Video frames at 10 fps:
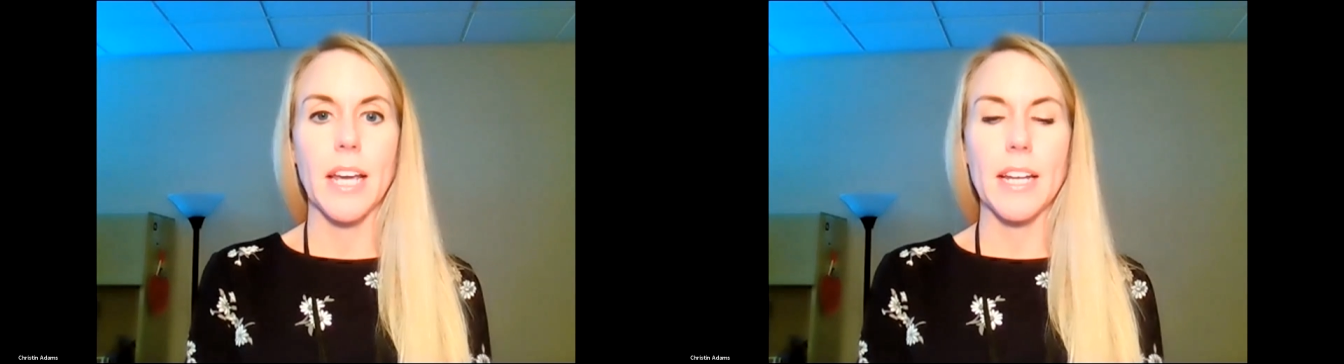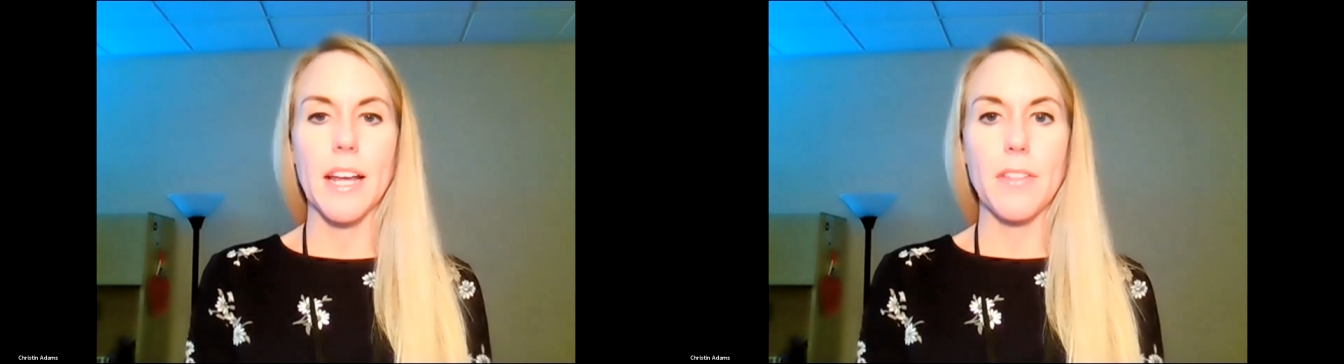
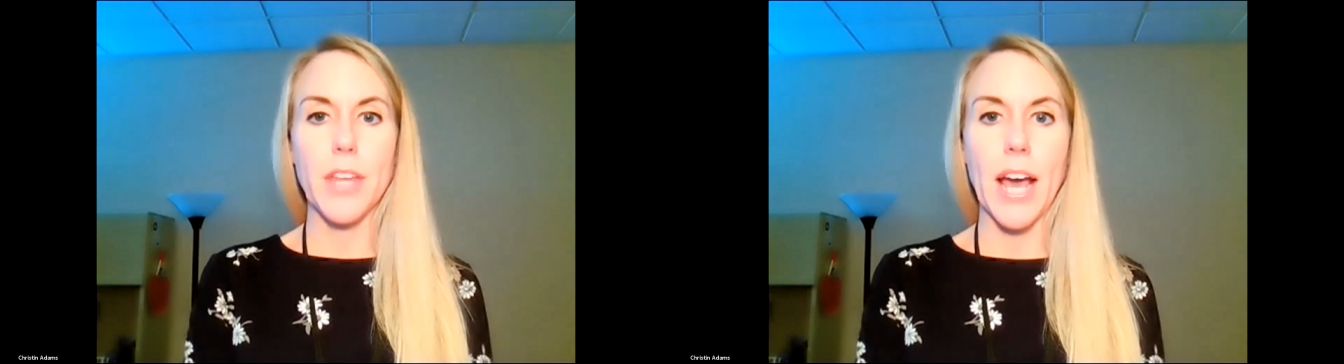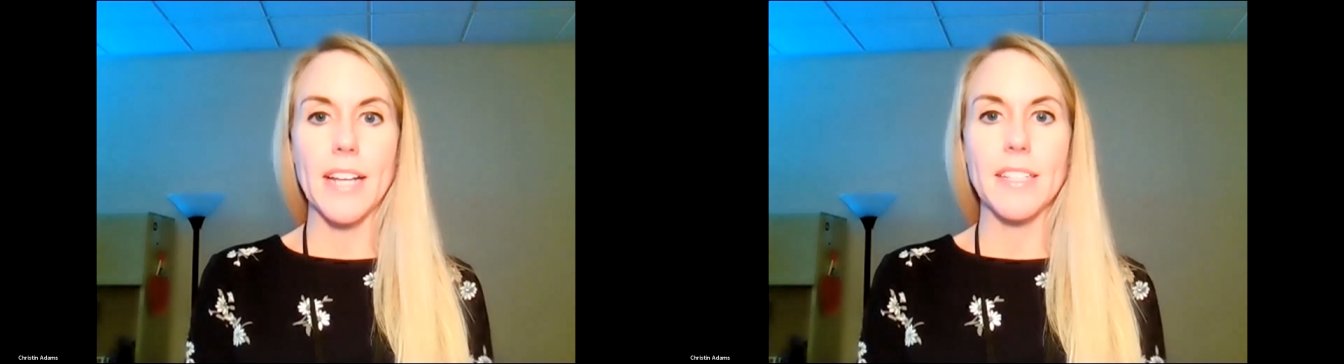And
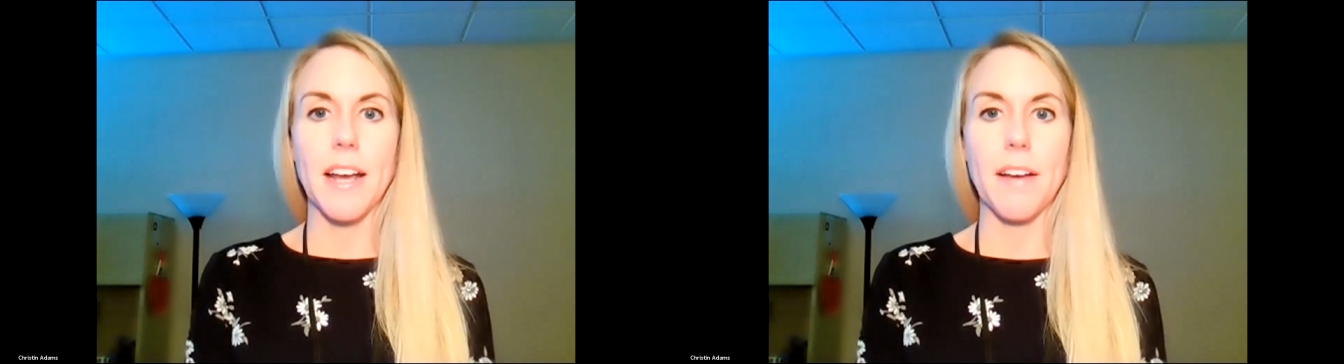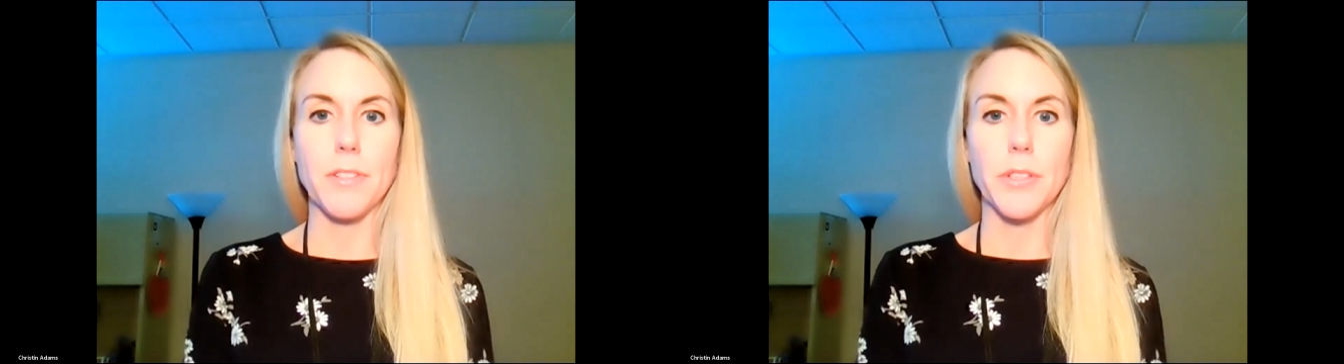that is
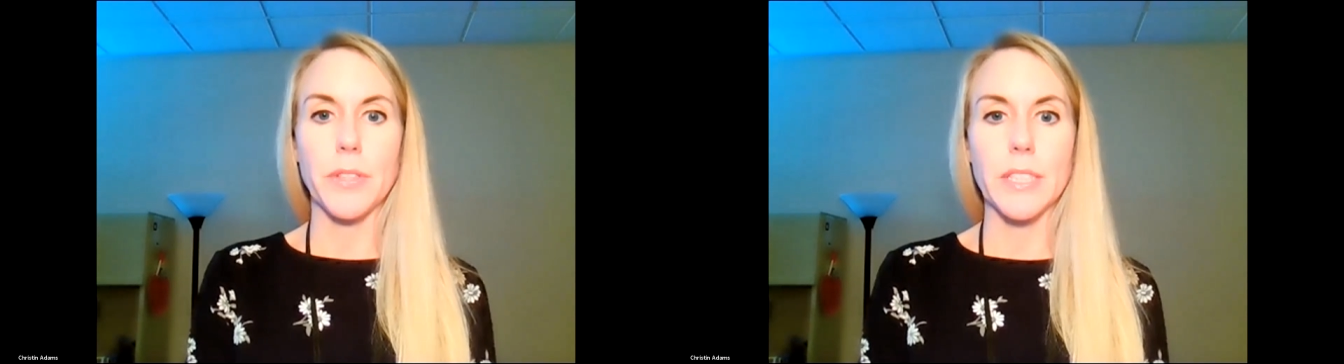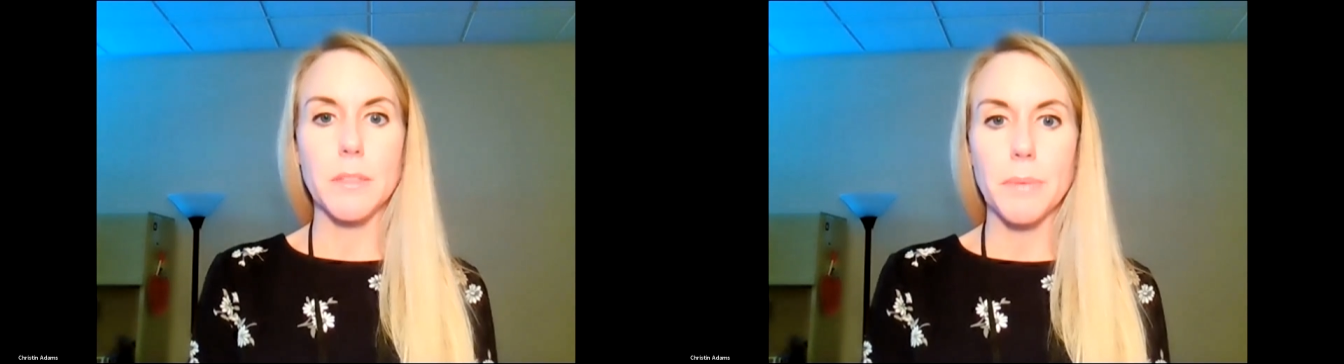after you
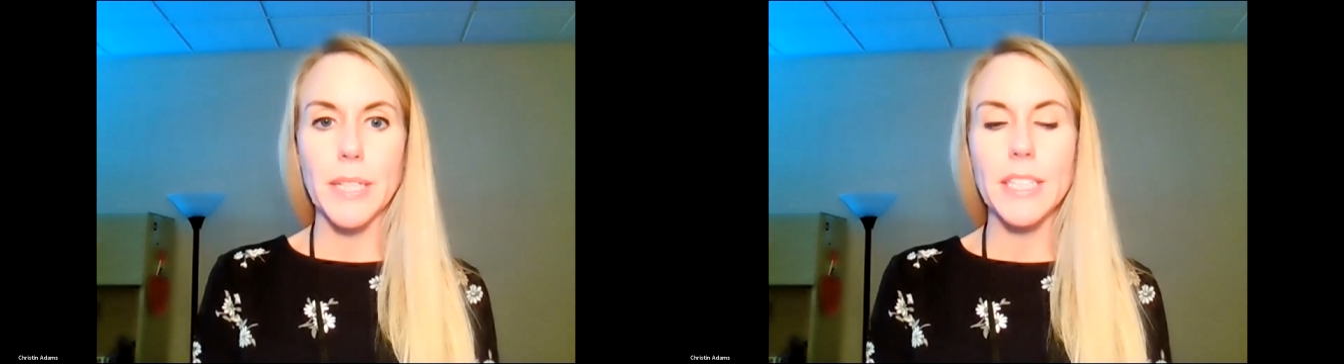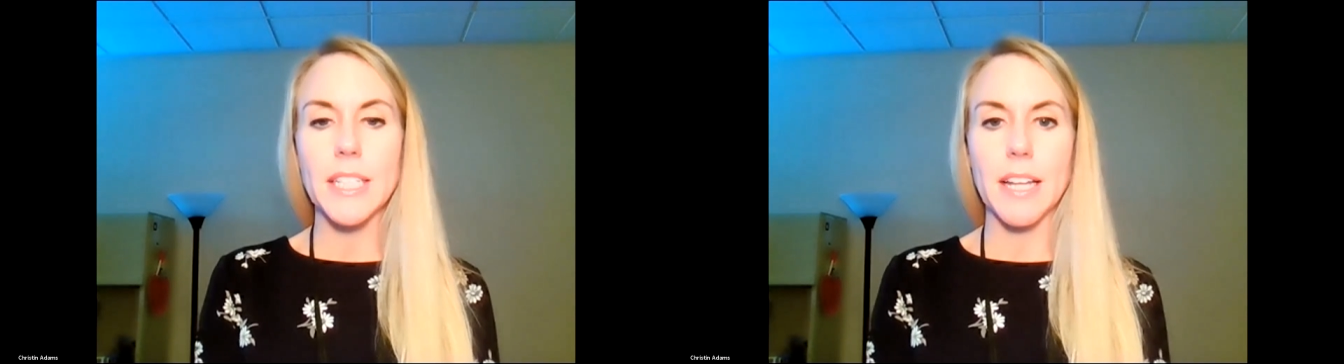
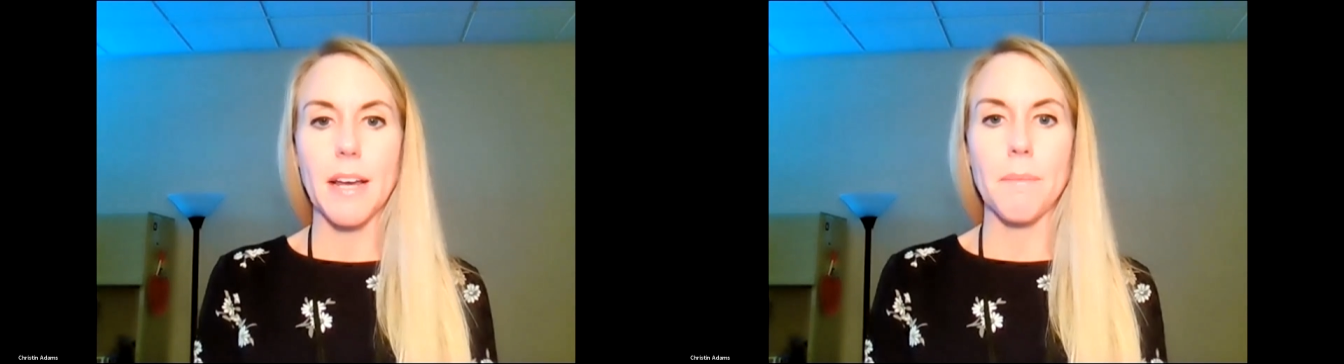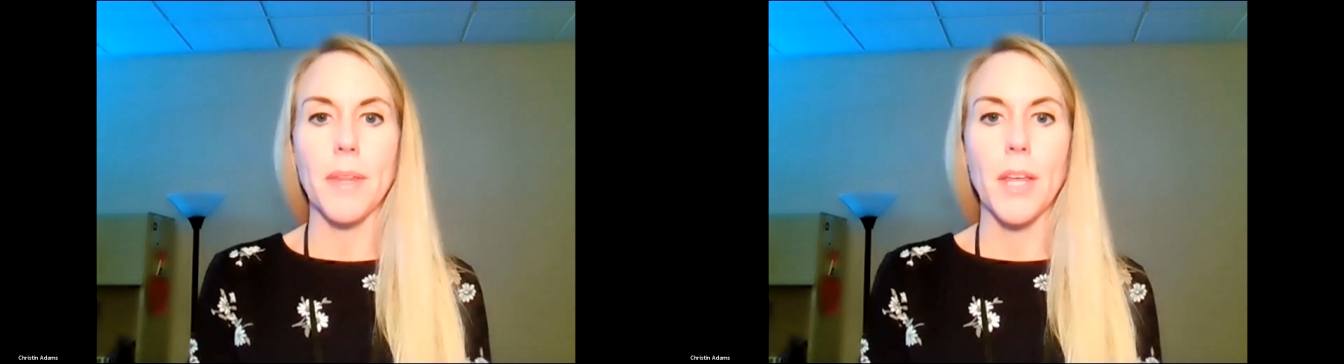explain to
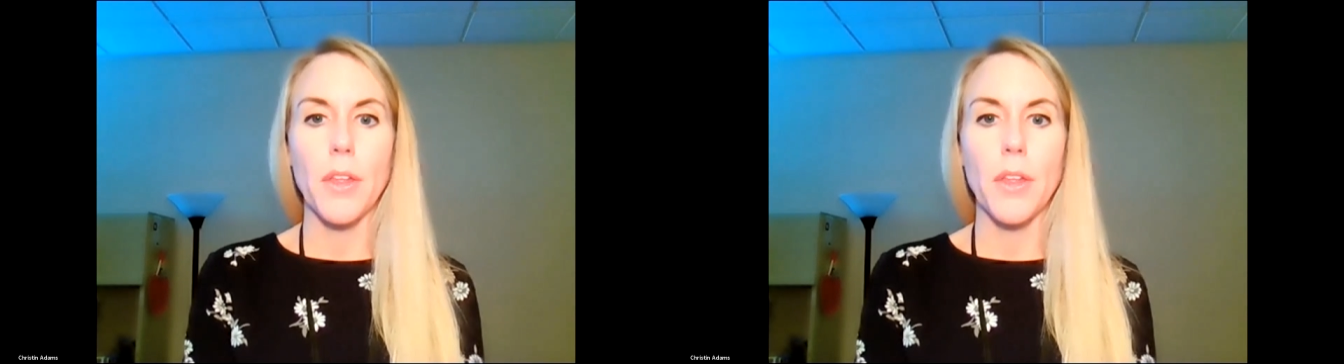them